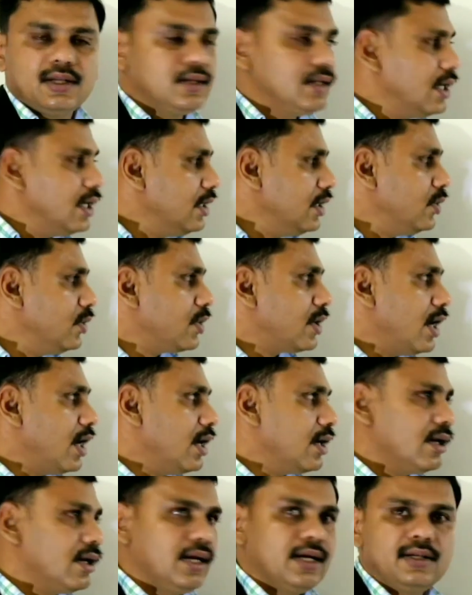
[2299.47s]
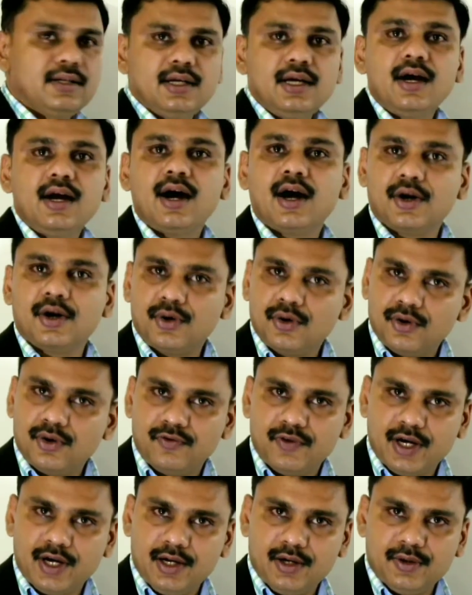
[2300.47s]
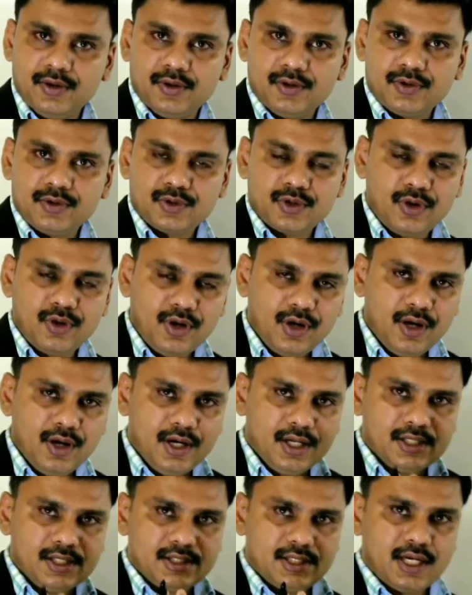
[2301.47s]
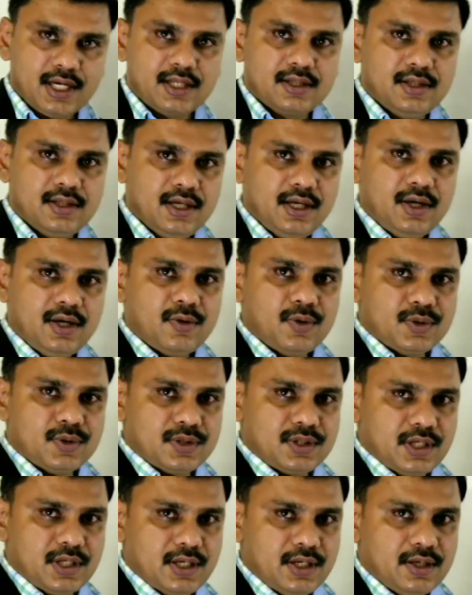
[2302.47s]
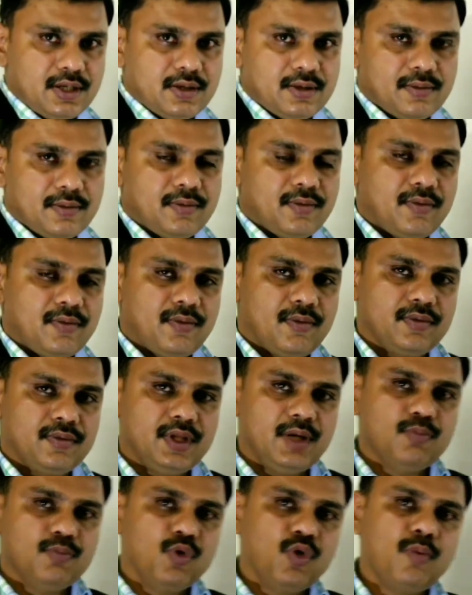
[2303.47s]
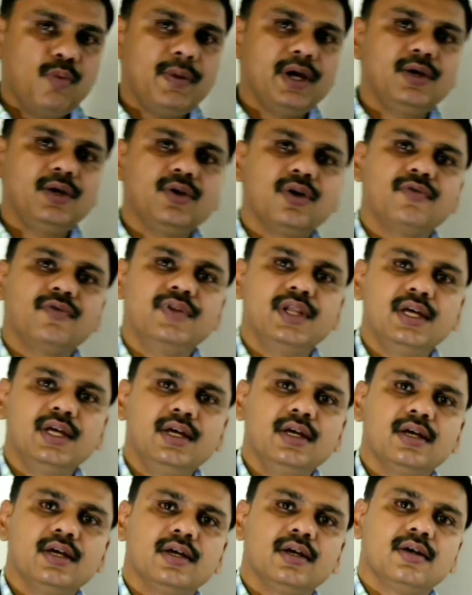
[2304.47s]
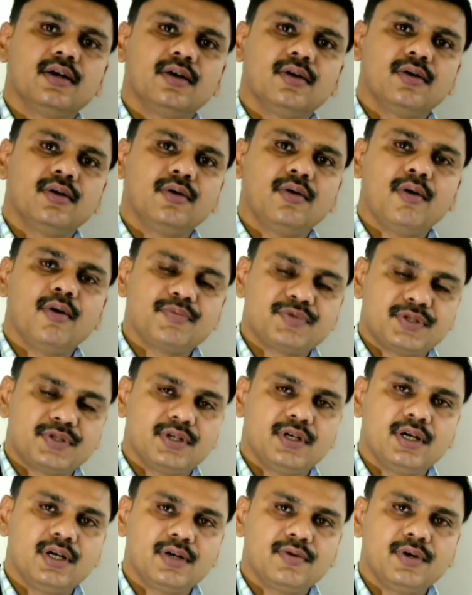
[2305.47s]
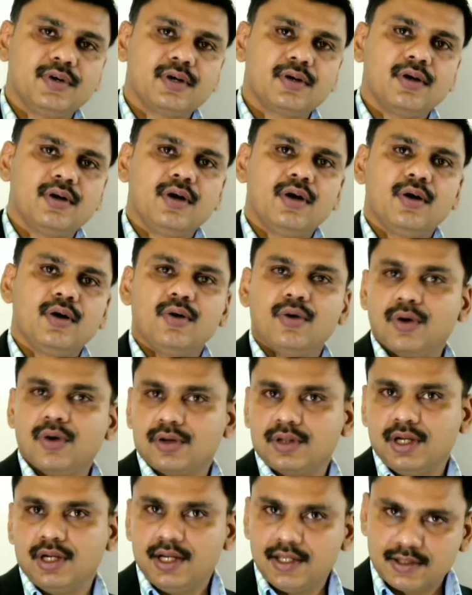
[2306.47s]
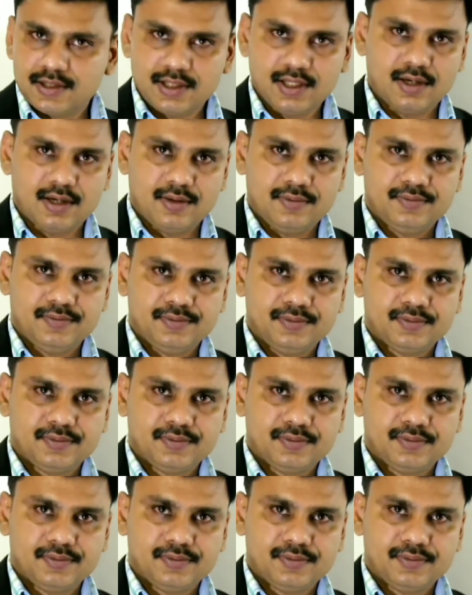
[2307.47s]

then you calculate the unknown value. So check the question, the movement of the observer or the listener,